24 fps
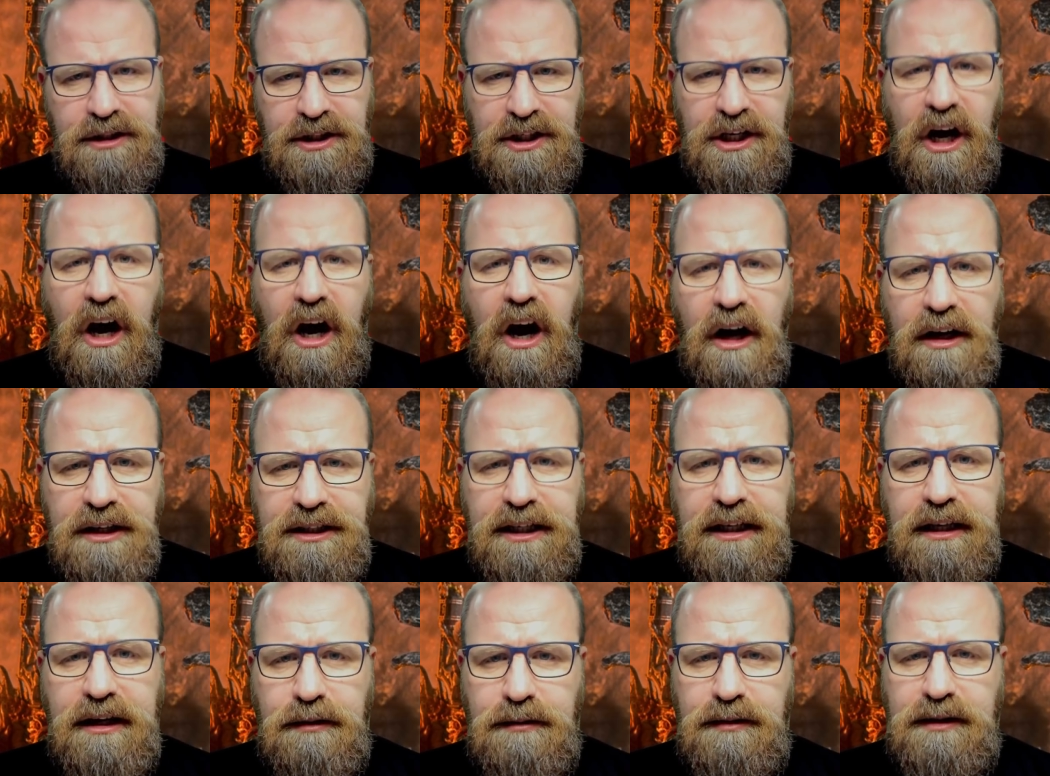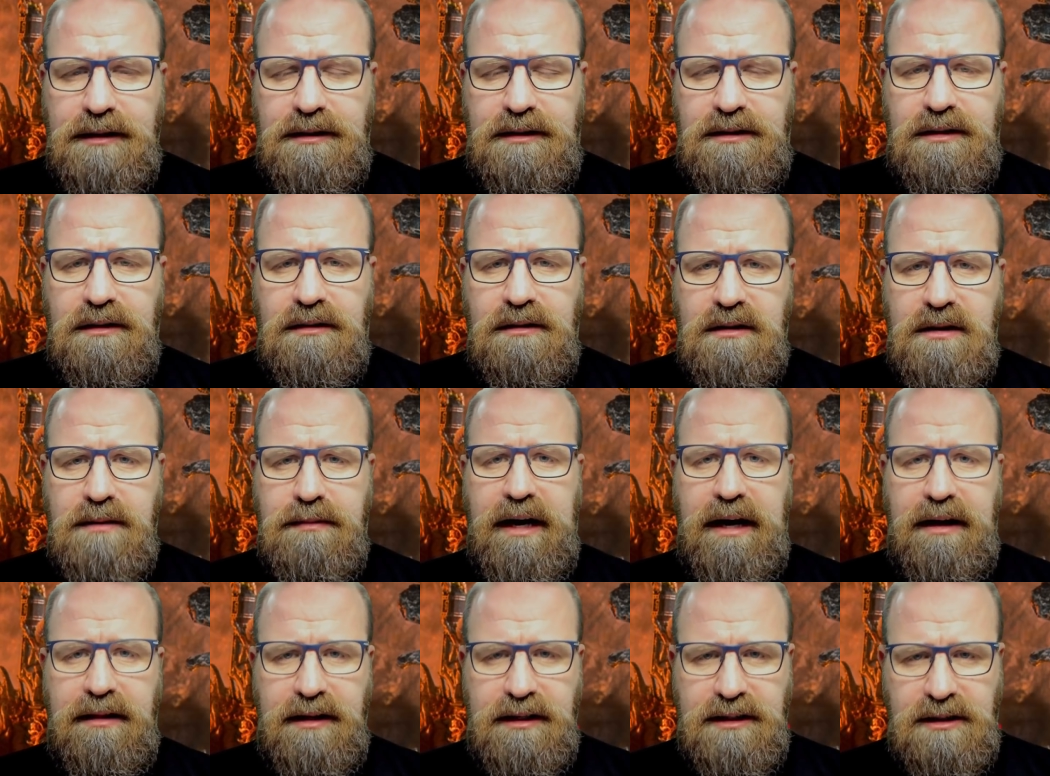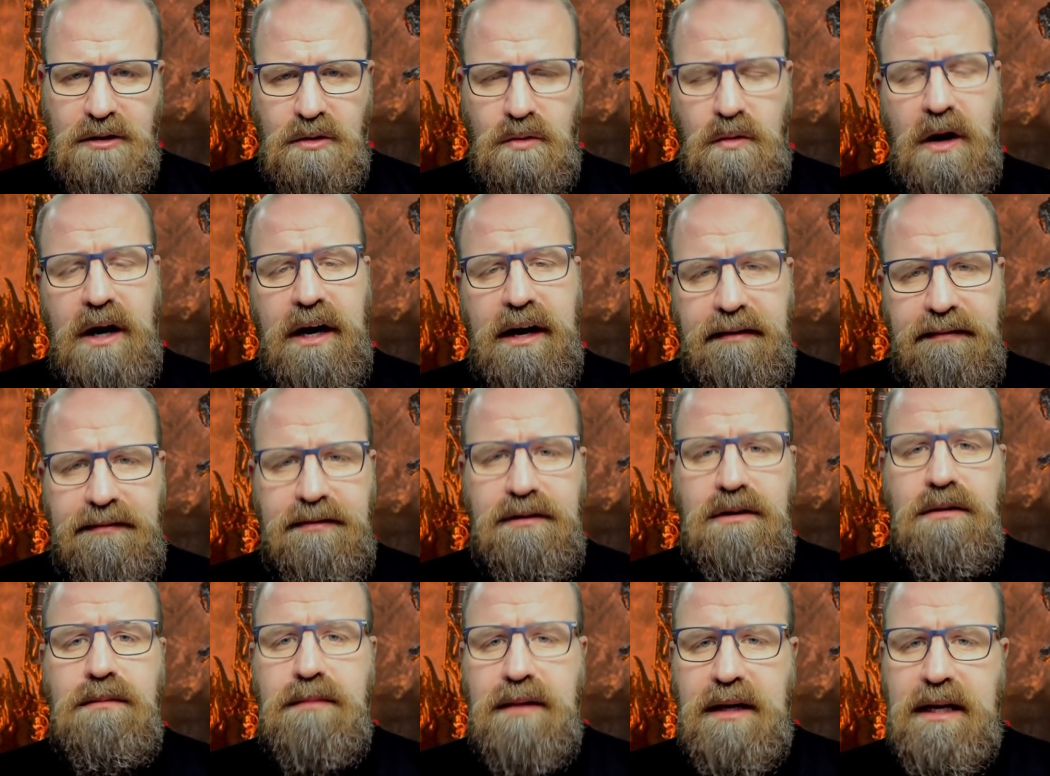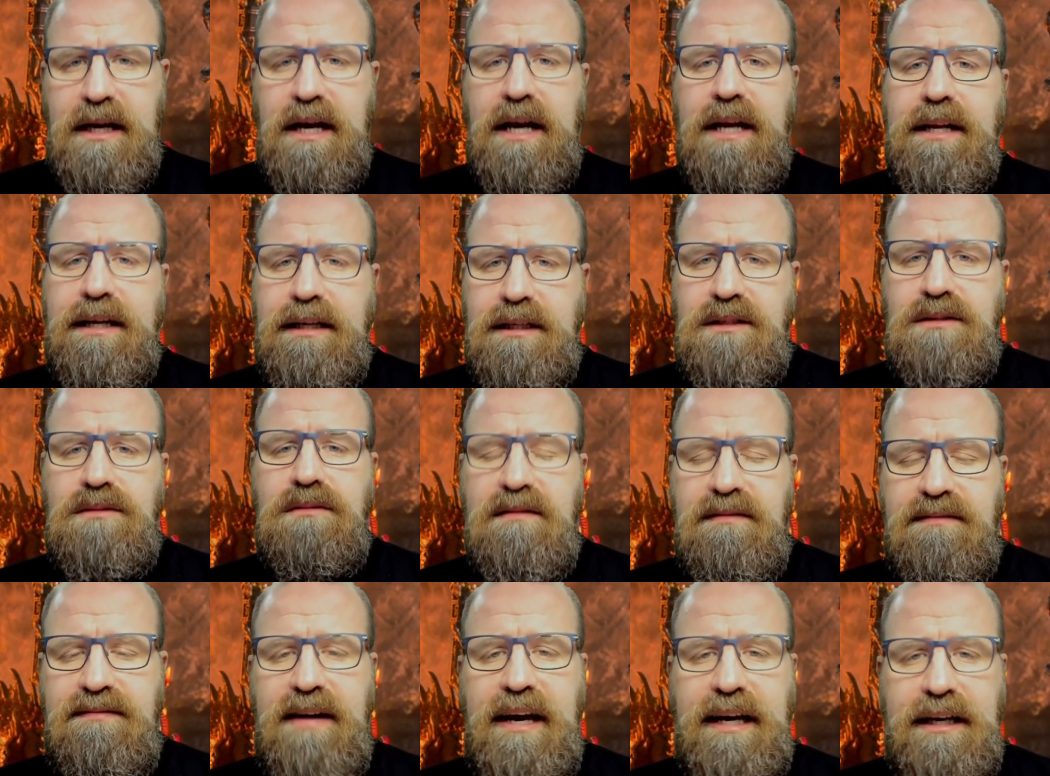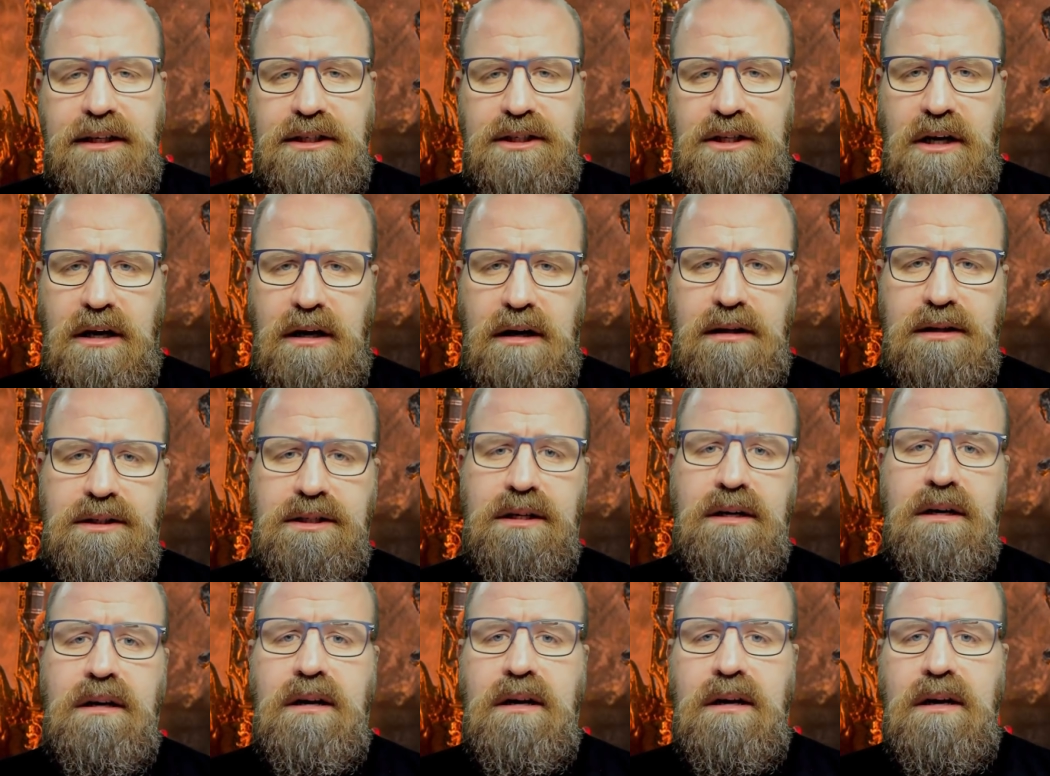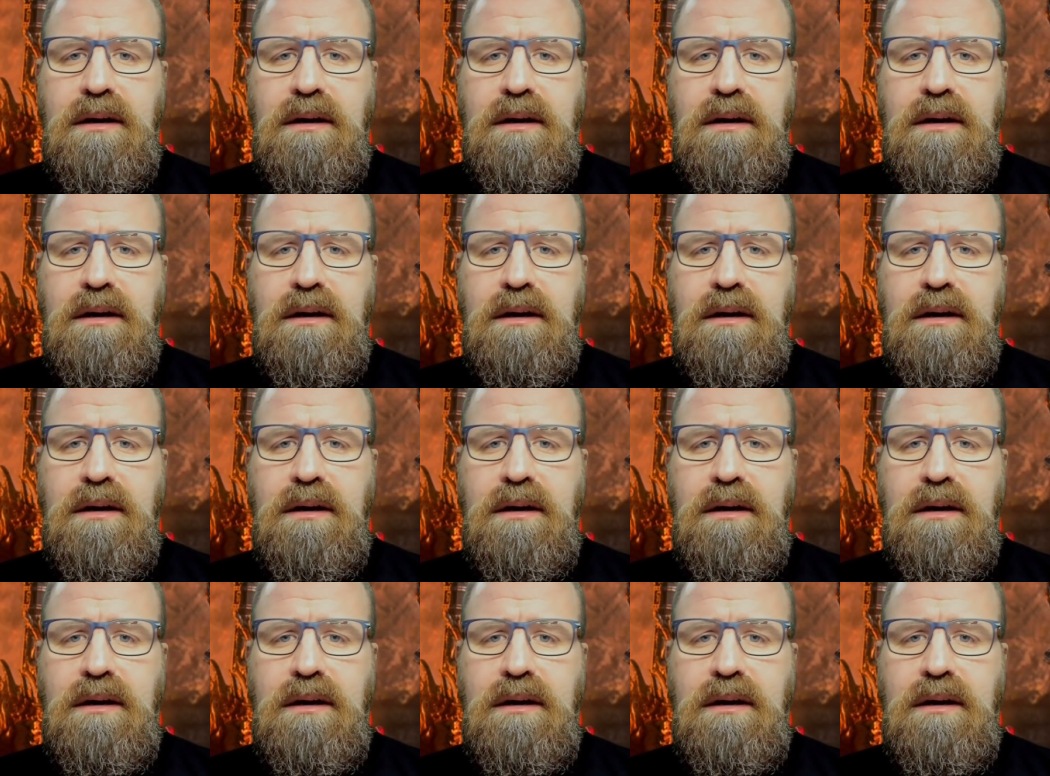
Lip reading: Charging I want to talk about. There's quite a few mechanics to affect charge.